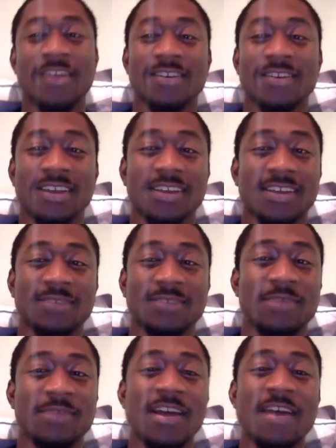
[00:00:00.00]
I guess
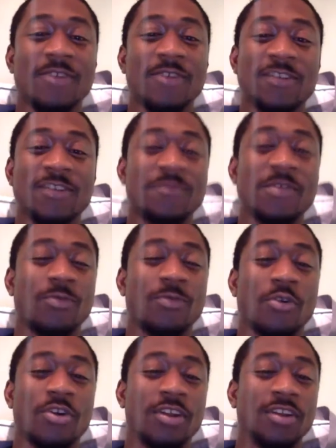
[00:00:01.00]
my efforts have been
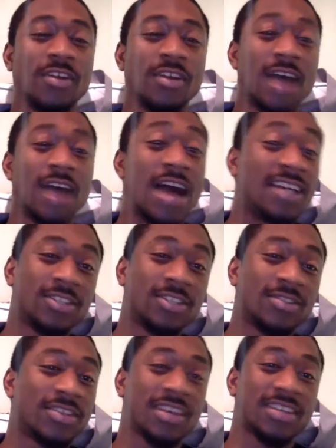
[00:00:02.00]
thwarted. I still
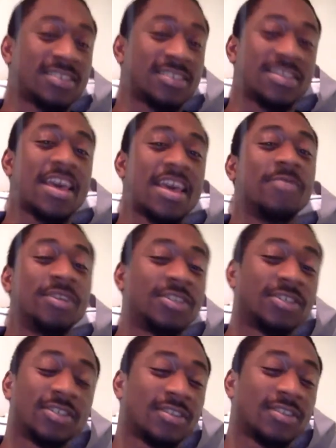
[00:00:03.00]
think it's a sandwich,
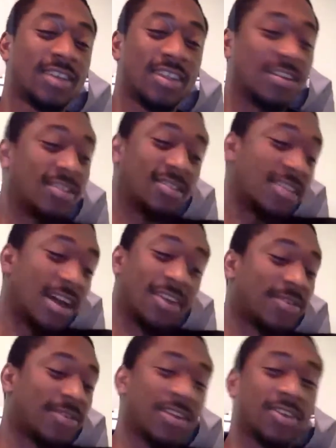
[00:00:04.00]
and I don't
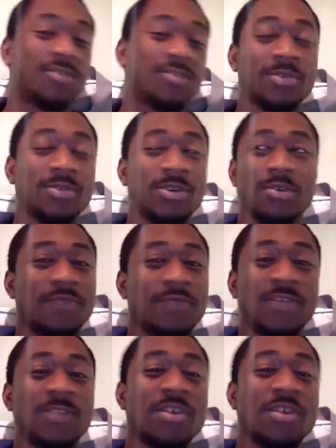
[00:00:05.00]
think you'll
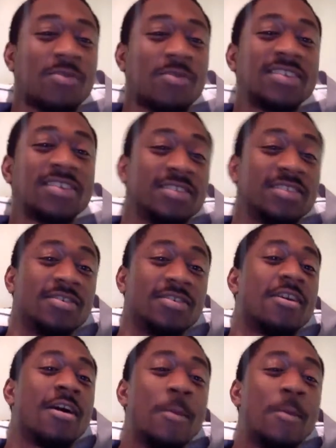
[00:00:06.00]
convince me otherwise either.
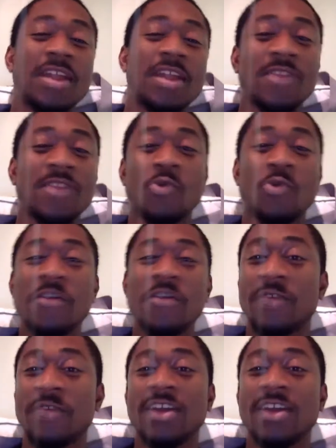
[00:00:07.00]
But I think we've
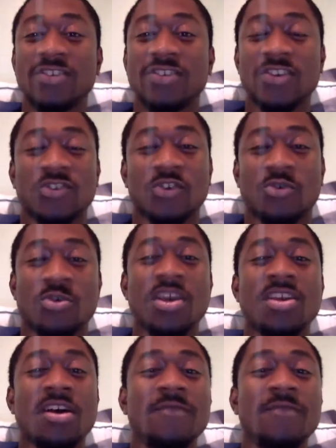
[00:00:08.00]
disagreed
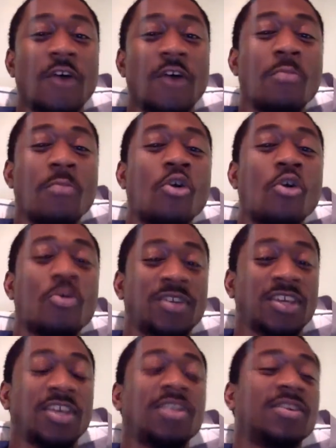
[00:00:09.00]
on far more
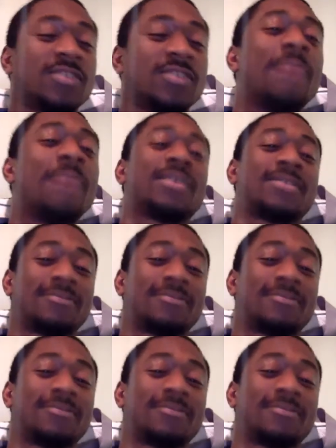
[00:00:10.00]
ridiculous topics.